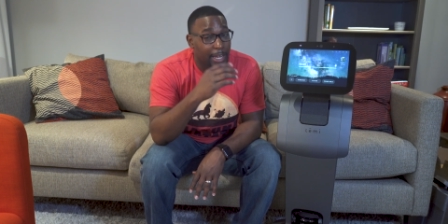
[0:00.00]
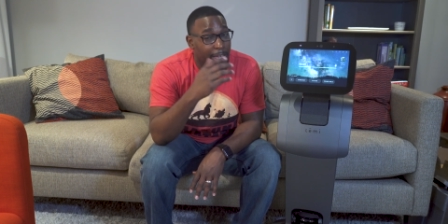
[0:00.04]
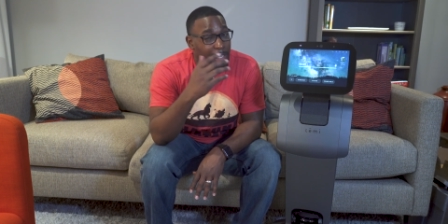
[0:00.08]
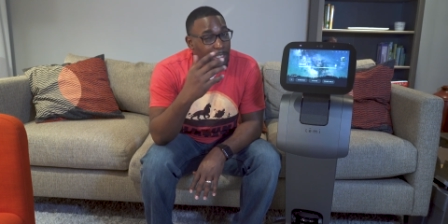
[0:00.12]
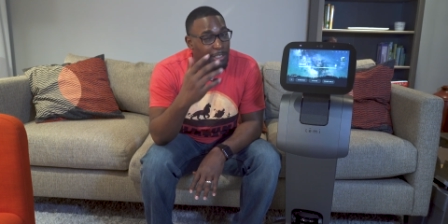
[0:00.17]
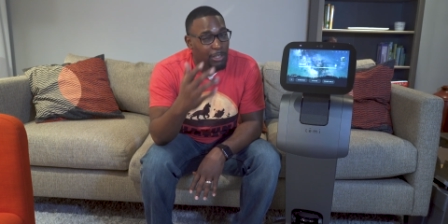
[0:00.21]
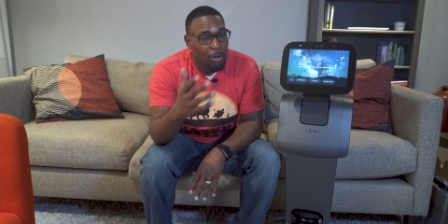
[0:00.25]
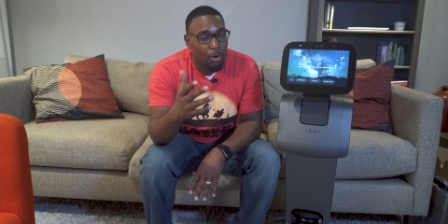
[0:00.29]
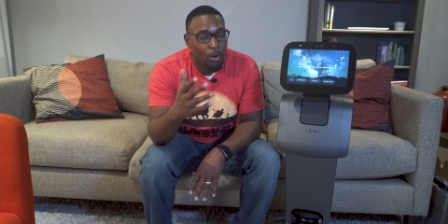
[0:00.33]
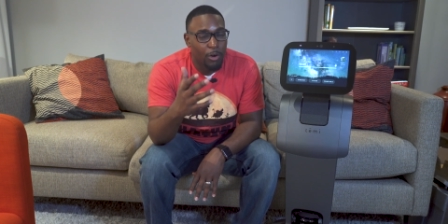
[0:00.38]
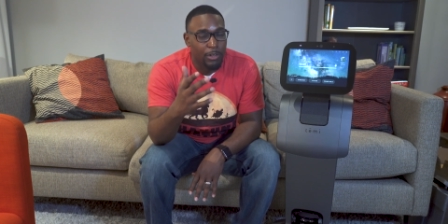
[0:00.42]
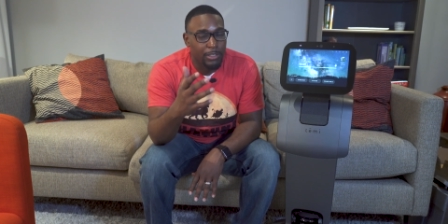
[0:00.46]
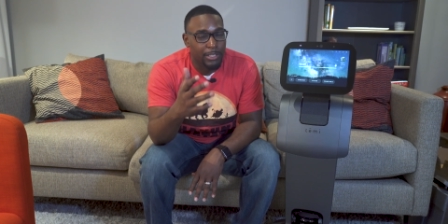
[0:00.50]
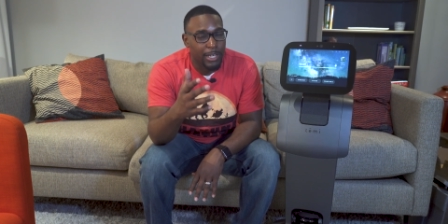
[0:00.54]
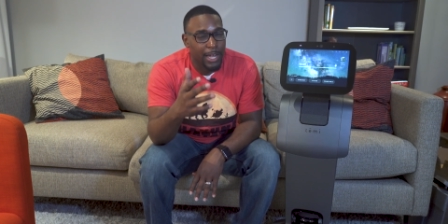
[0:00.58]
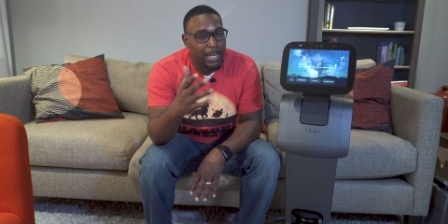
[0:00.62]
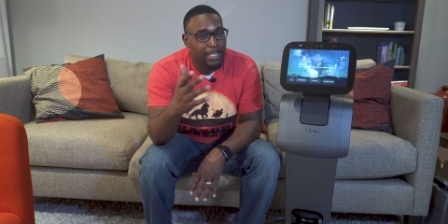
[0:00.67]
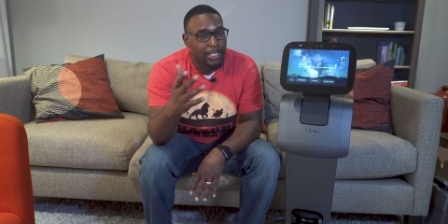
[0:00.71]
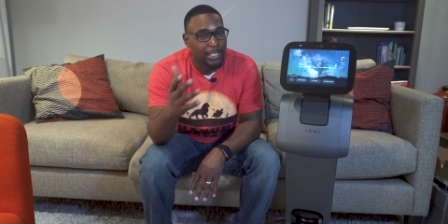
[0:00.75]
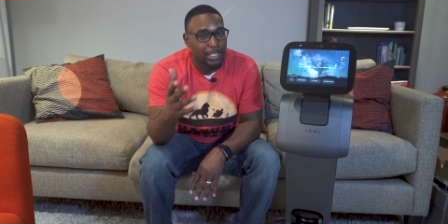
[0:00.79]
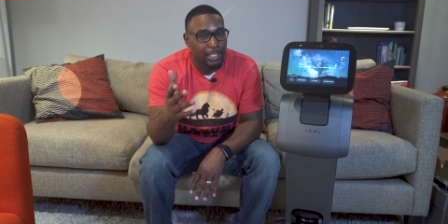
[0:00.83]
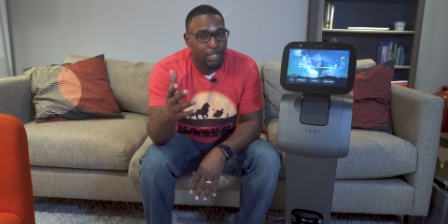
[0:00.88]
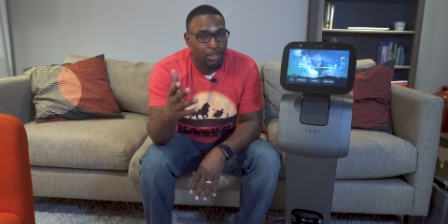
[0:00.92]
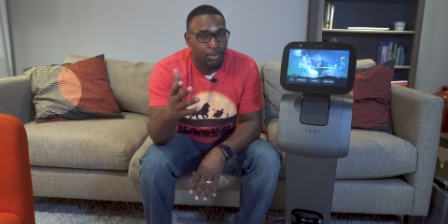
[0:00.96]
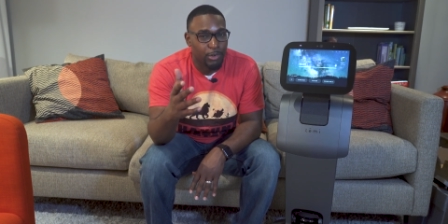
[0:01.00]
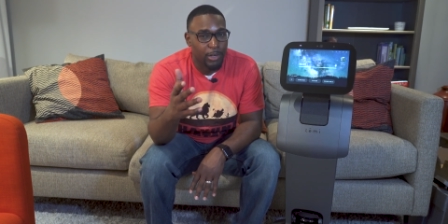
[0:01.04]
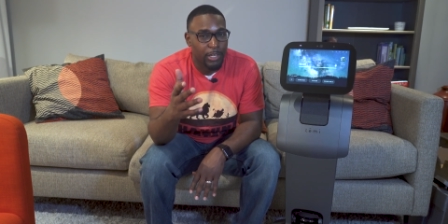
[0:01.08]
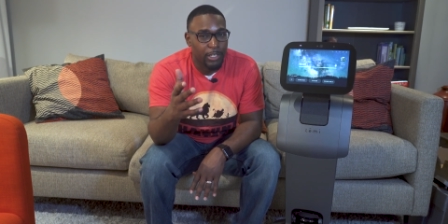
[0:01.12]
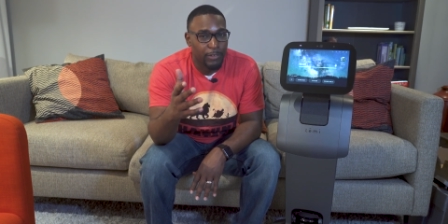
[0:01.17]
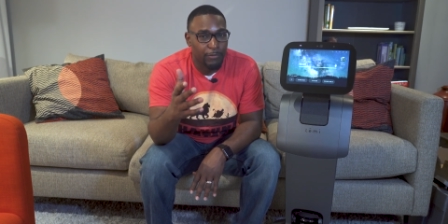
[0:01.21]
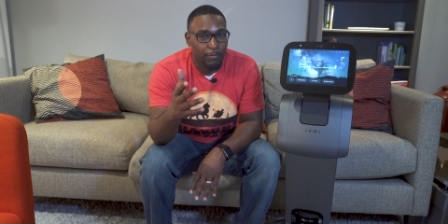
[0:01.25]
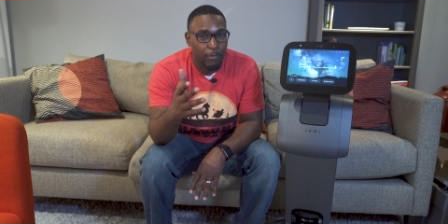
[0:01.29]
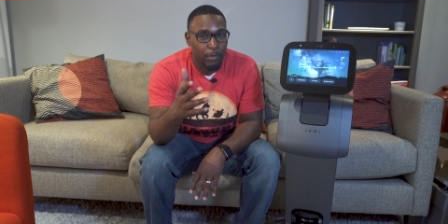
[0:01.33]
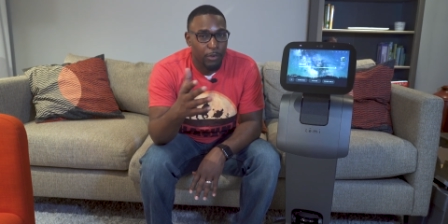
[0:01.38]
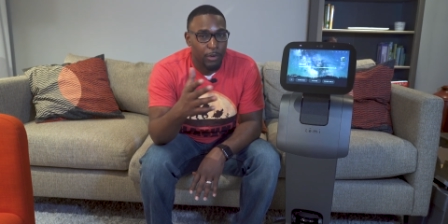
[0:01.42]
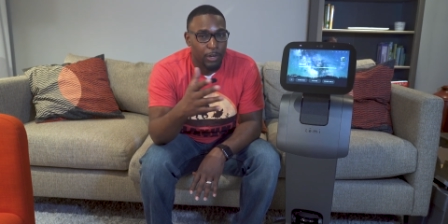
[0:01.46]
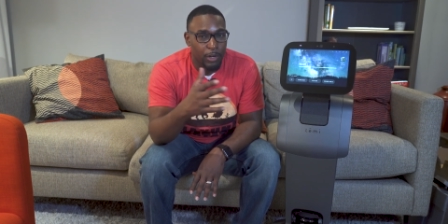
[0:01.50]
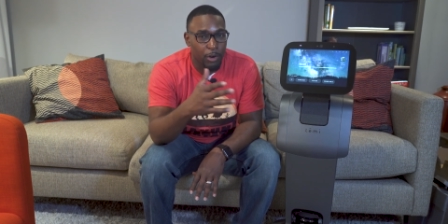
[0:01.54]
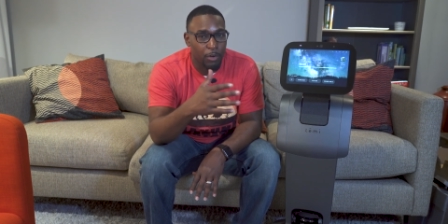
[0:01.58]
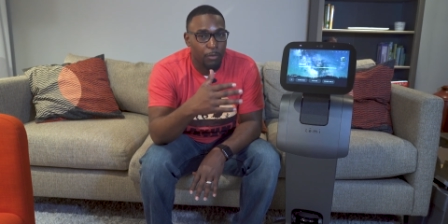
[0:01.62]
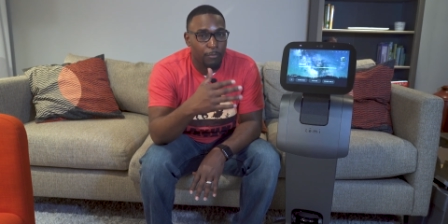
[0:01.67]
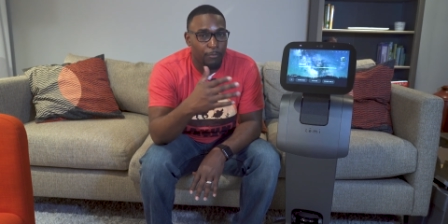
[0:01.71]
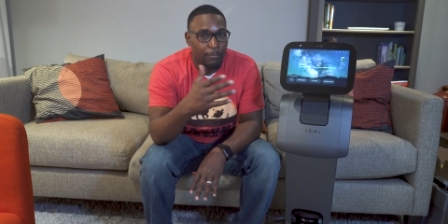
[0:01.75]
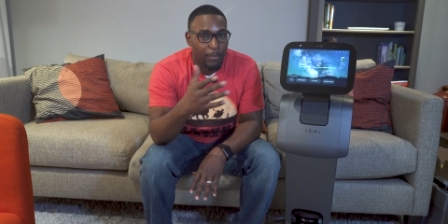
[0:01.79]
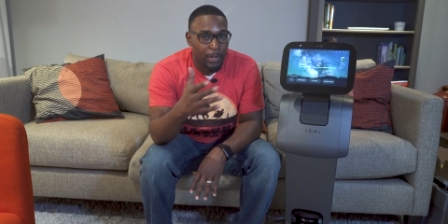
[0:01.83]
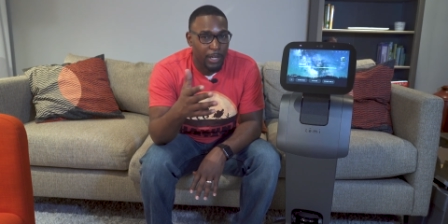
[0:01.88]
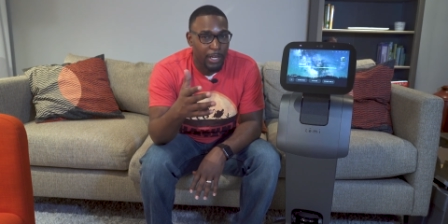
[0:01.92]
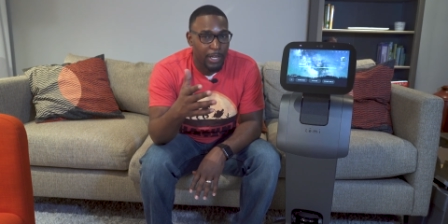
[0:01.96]
And it's hard to actually transfer it
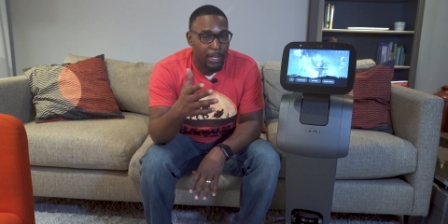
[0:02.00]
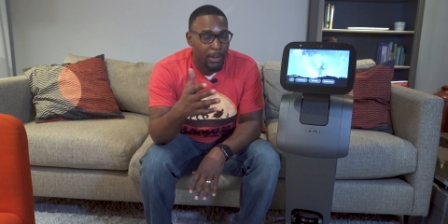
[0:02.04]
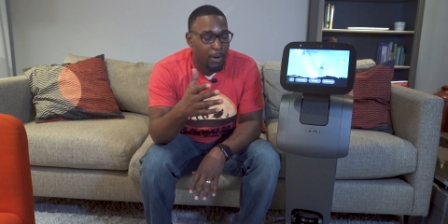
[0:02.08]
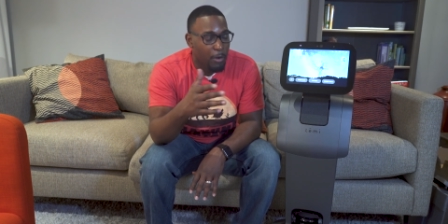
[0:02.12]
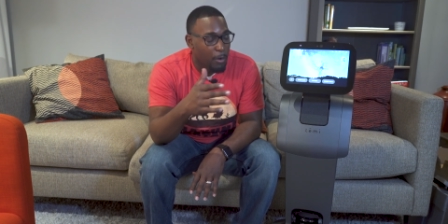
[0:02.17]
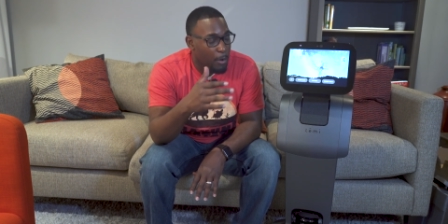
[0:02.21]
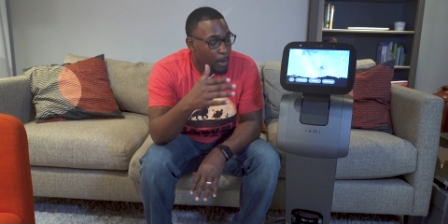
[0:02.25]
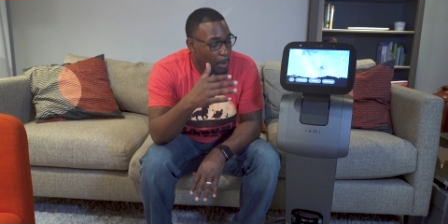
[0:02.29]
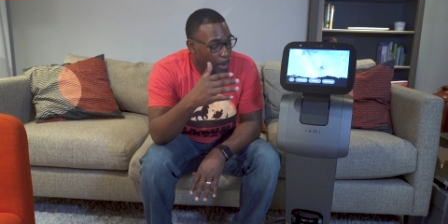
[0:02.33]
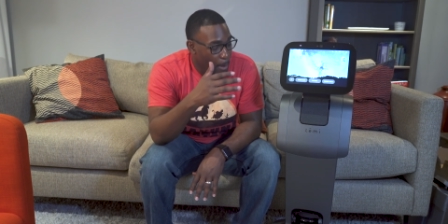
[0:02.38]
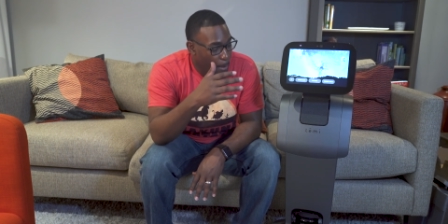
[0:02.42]
on video,